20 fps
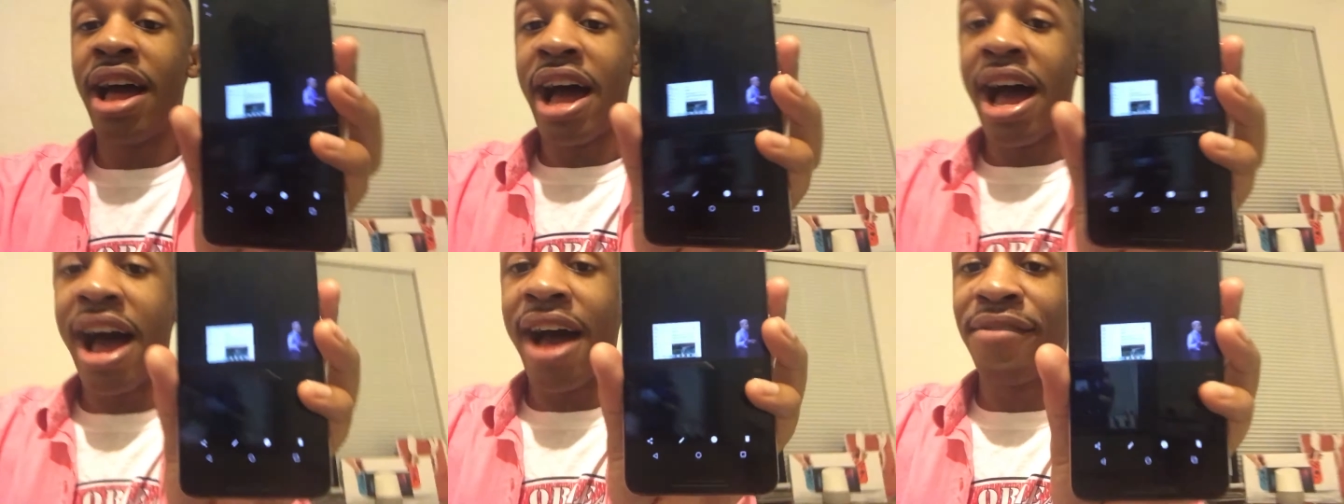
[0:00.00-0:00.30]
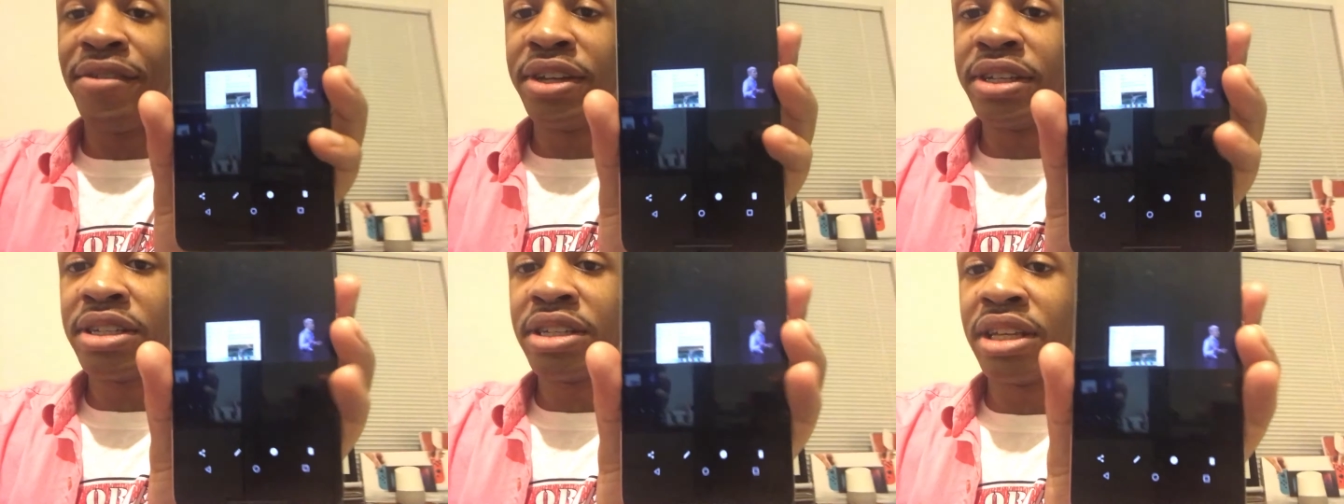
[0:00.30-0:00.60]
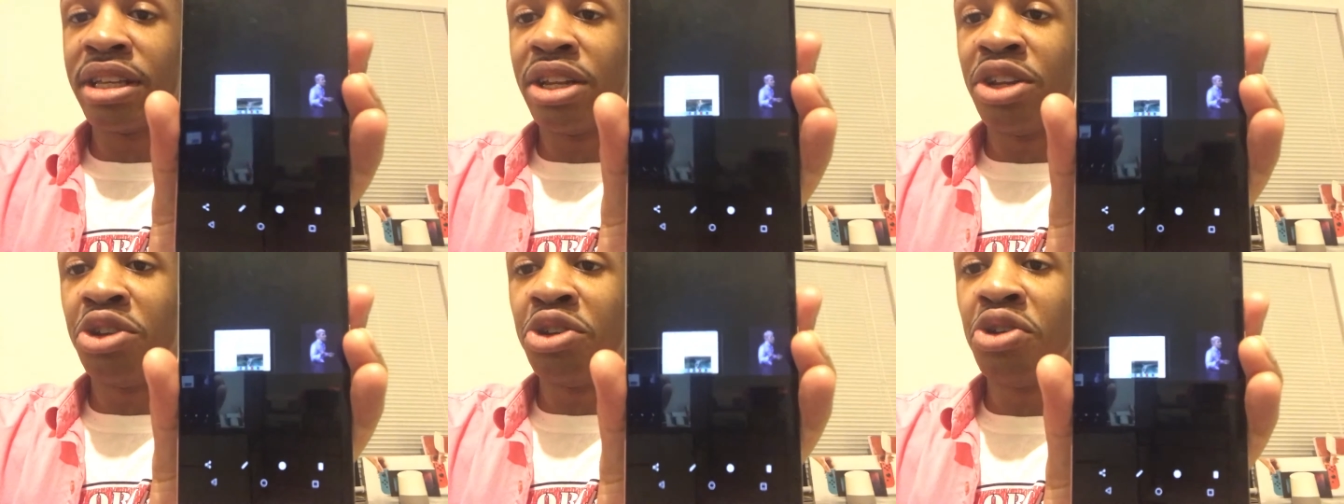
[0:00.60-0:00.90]

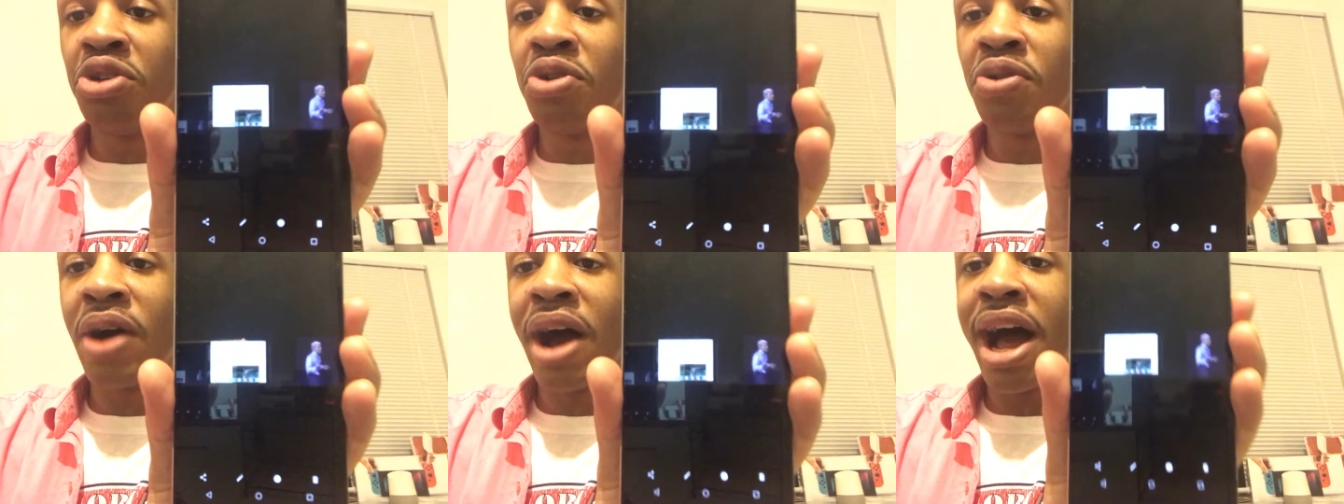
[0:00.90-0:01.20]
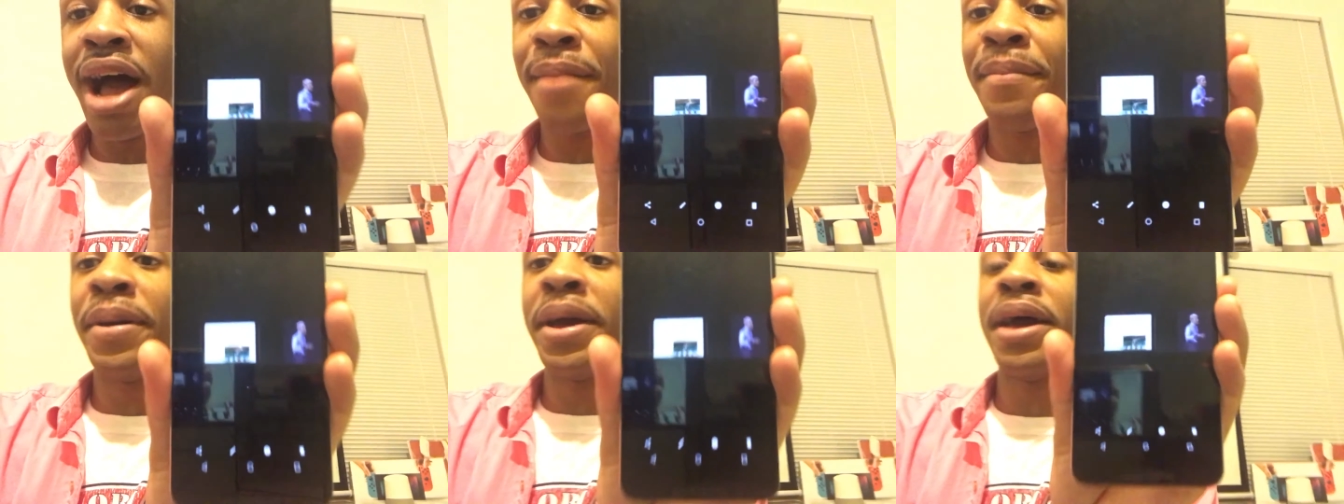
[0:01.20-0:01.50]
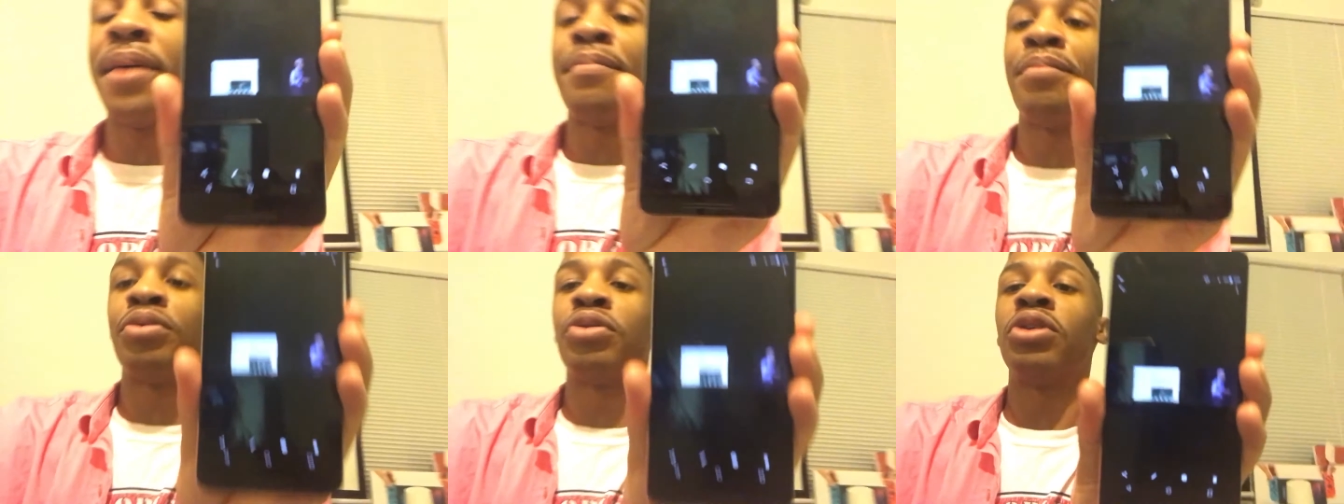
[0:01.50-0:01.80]
obviously the new
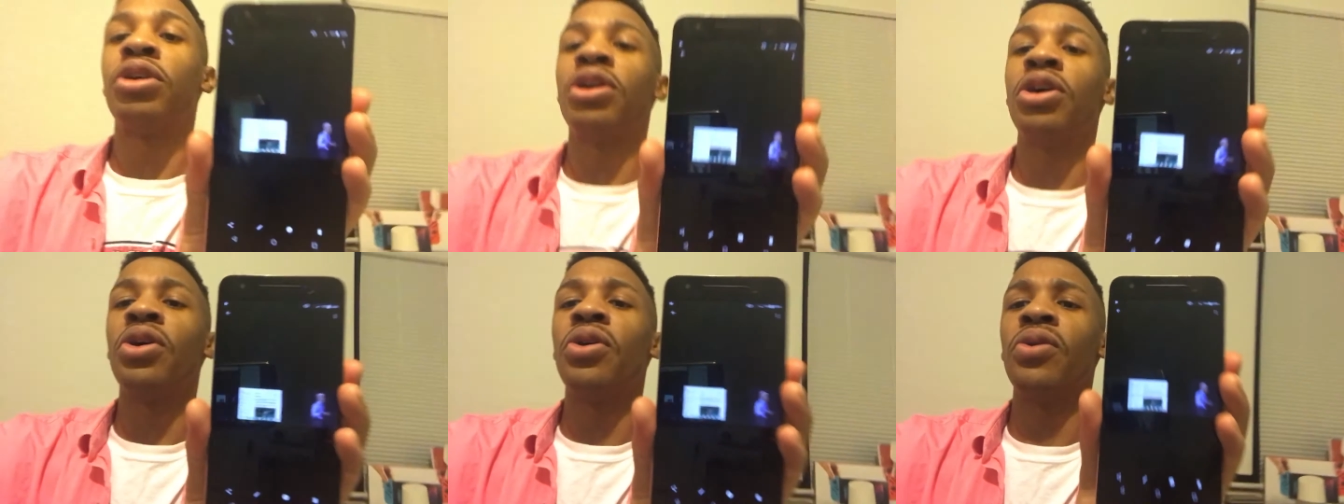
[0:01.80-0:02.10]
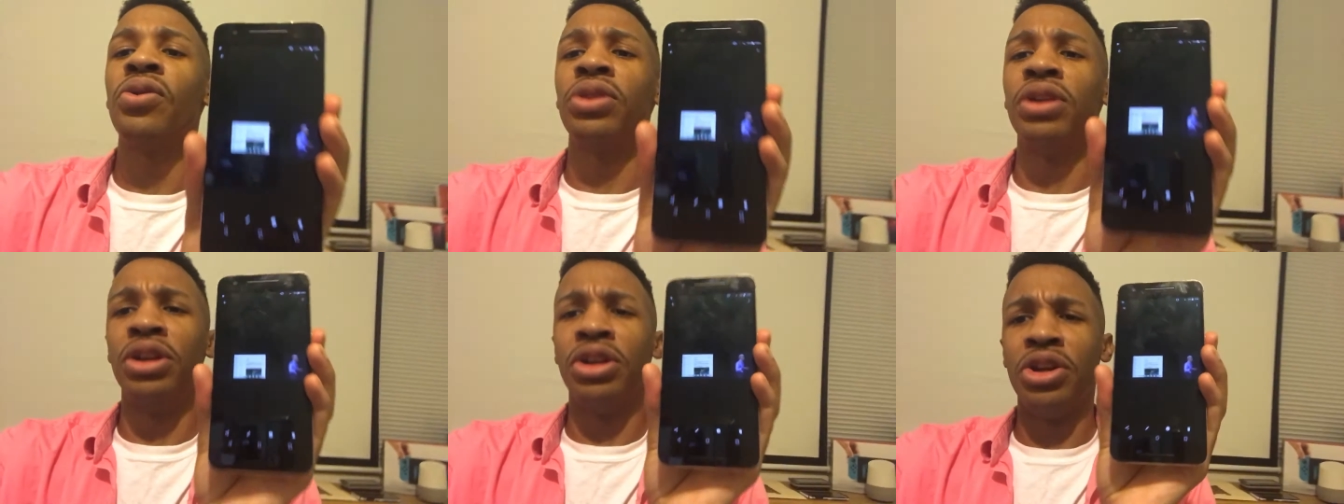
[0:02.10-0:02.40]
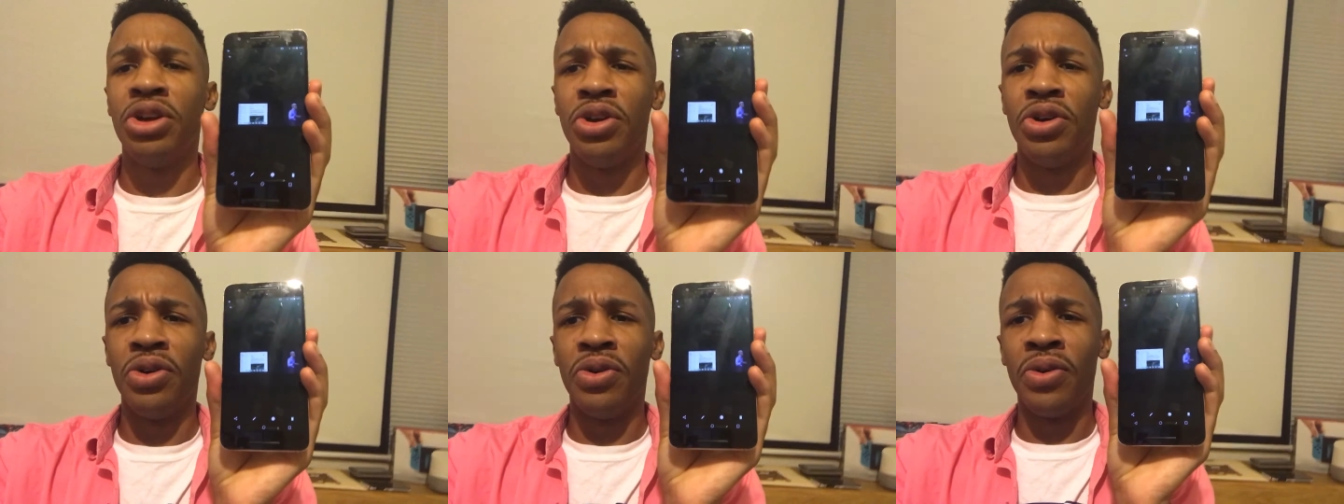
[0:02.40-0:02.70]
iPad Pro, the
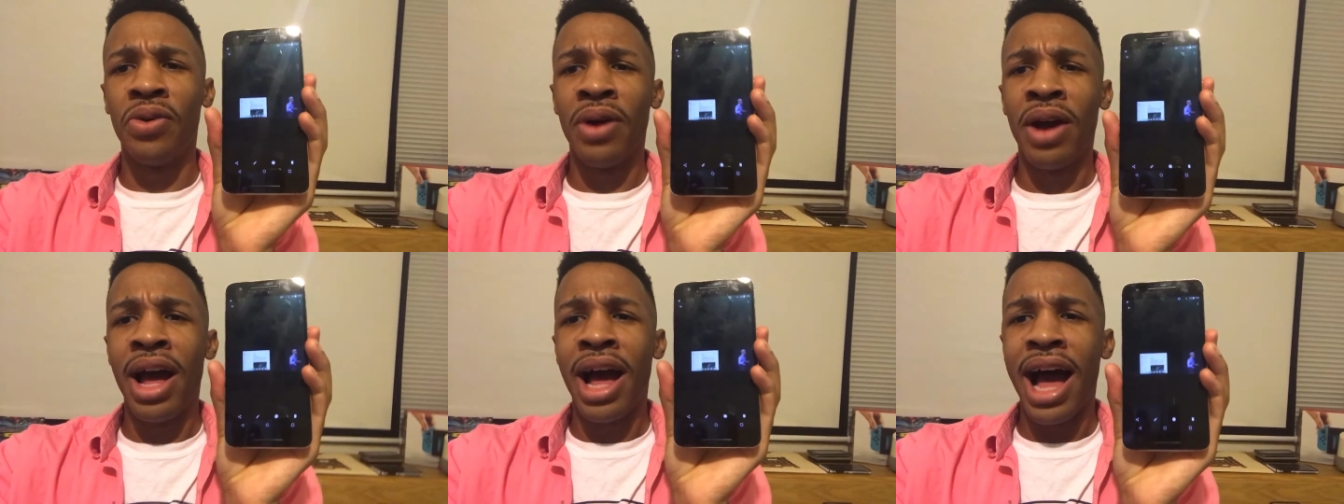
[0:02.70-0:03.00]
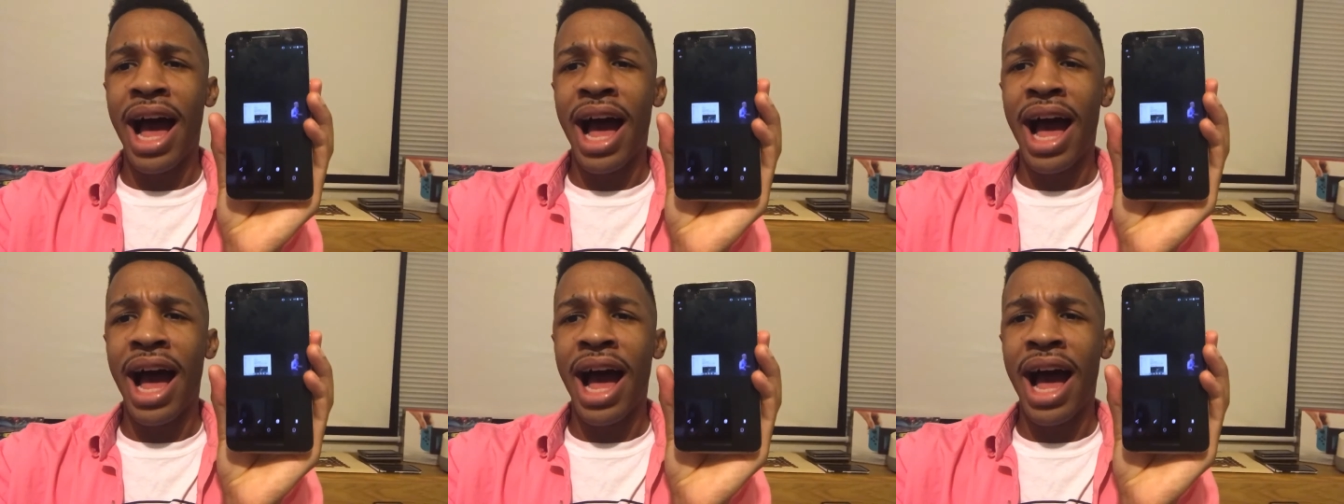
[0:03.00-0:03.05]
new